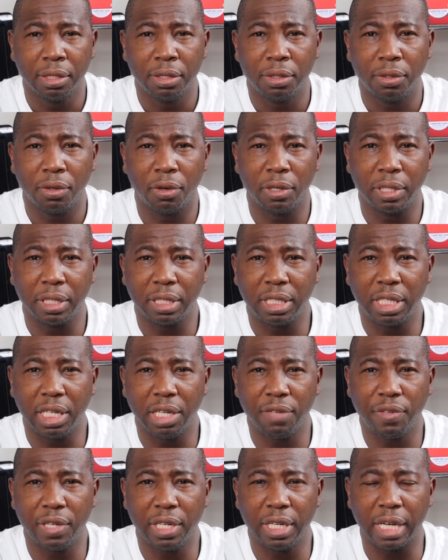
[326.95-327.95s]
on the
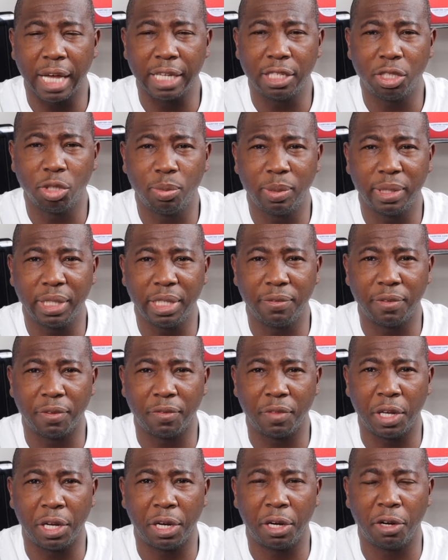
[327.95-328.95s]
TV. I do believe
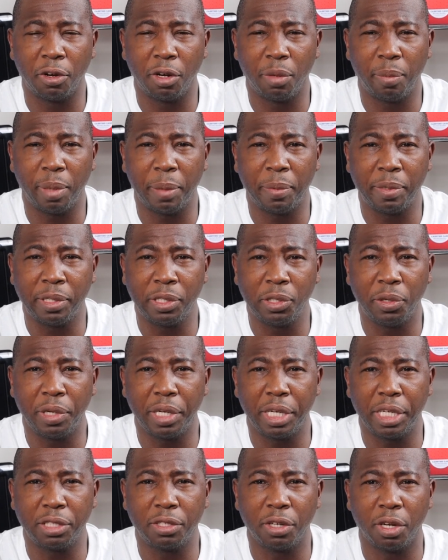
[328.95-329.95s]
if they're gonna be able to do
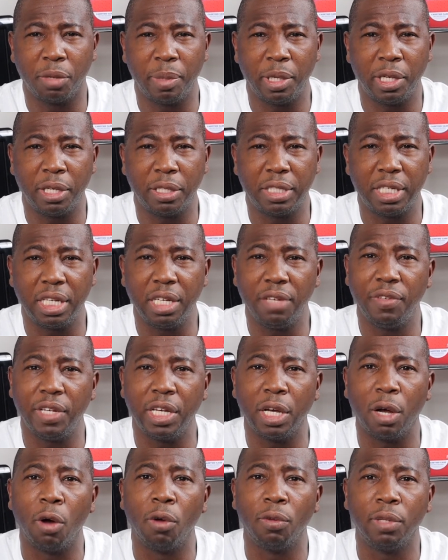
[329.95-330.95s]
it, it's gonna be
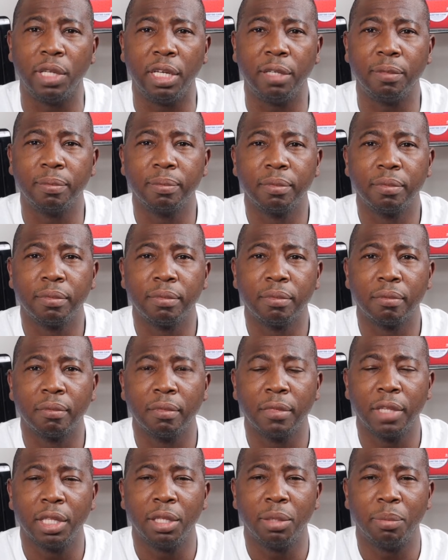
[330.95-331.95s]
TV only.
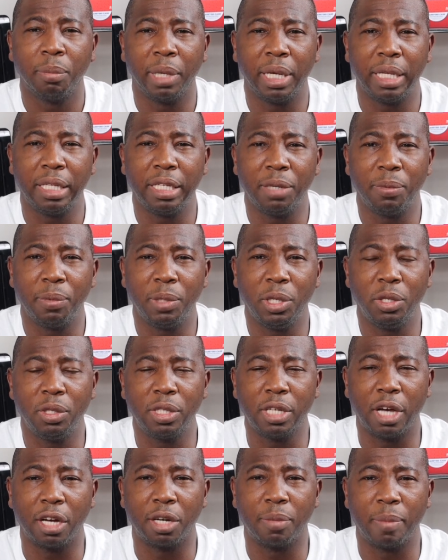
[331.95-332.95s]
But then when you
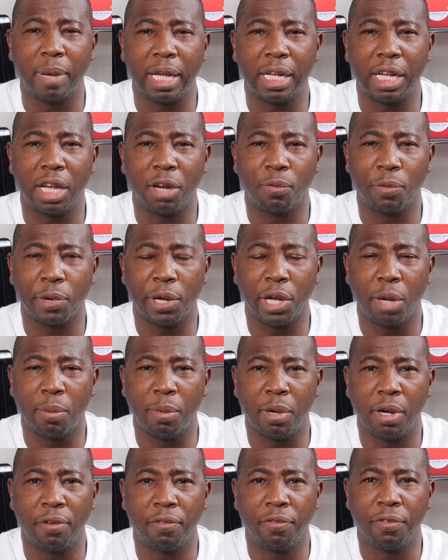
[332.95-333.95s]
talk about that realm
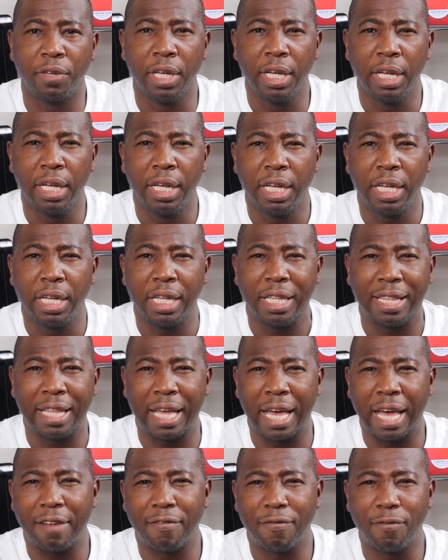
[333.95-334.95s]
of
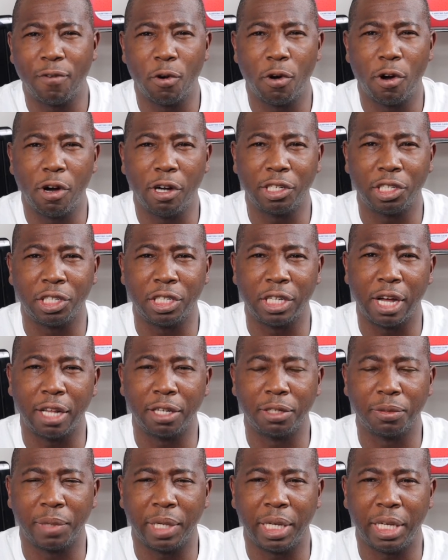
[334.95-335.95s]
that
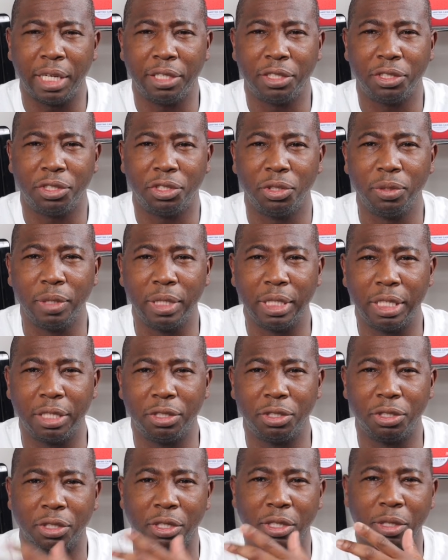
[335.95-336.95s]
$400 range, you can
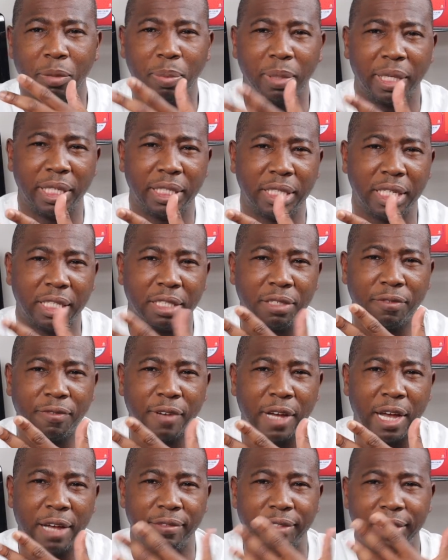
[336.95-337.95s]
get your PlayStation
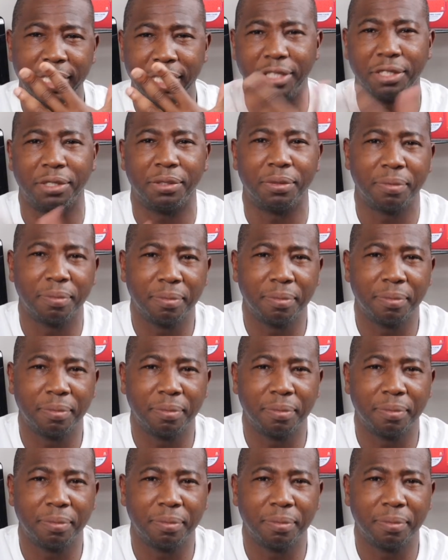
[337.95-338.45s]
5 digital.